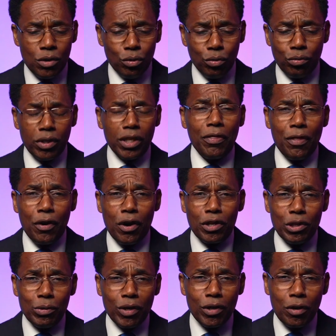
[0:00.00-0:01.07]
really thought
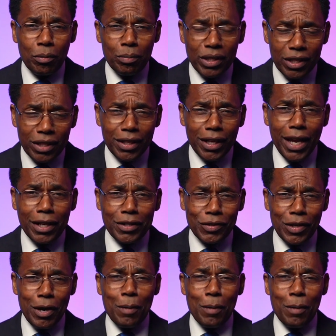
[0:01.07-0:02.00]
you were going to be the next